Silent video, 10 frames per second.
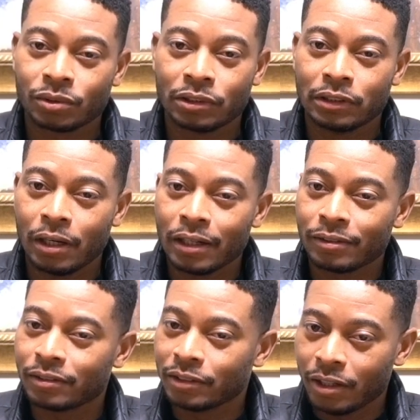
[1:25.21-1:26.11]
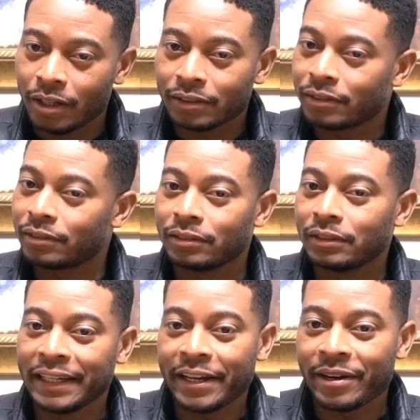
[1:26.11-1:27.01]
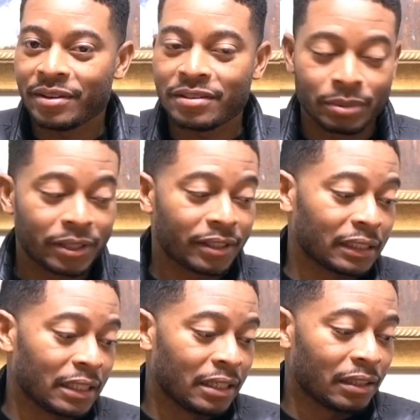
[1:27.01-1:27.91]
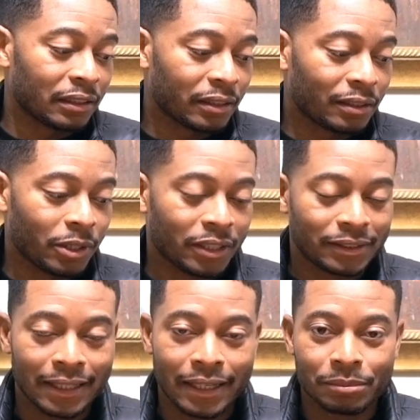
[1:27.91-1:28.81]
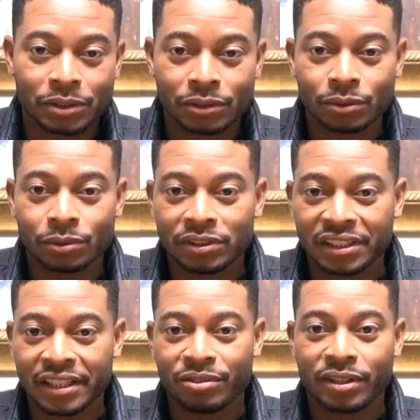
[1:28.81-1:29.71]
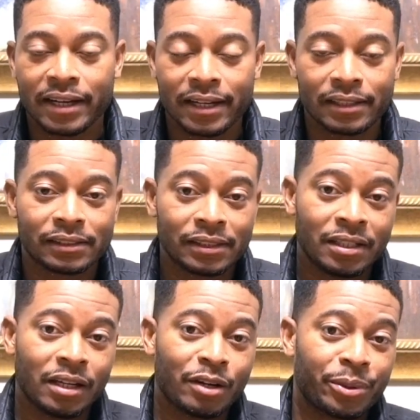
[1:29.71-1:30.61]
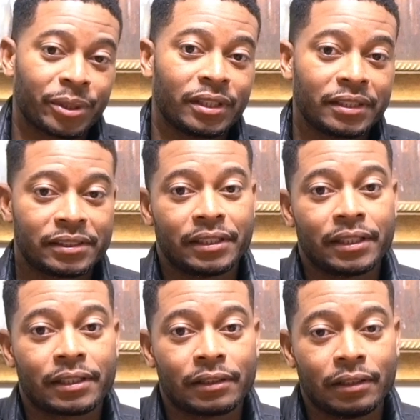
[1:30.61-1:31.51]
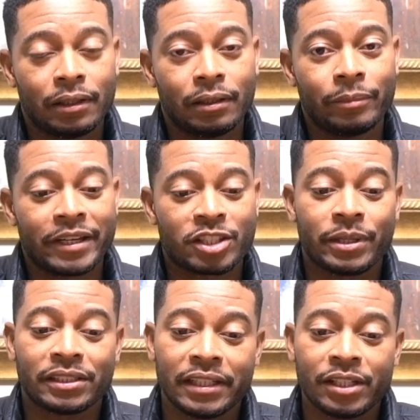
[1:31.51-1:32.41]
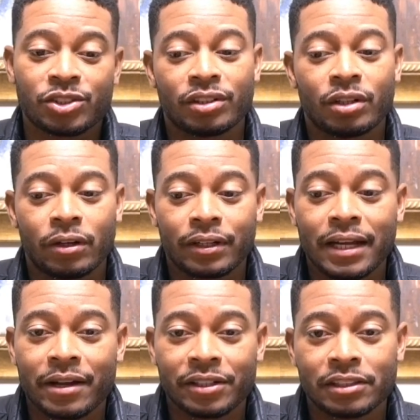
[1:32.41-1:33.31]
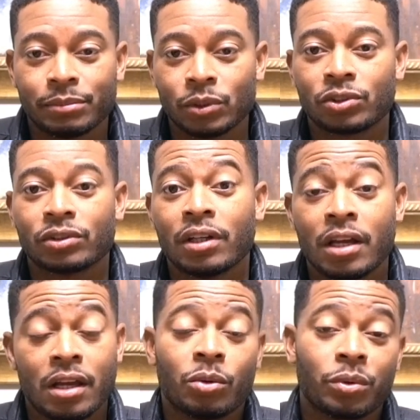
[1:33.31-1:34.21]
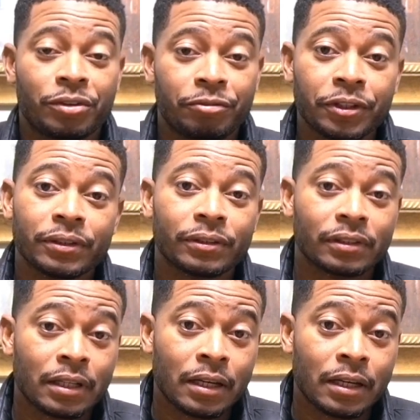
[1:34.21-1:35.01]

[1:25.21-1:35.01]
not years, but a good amount of time to give you guys a realistic expectation on how these boots would feel.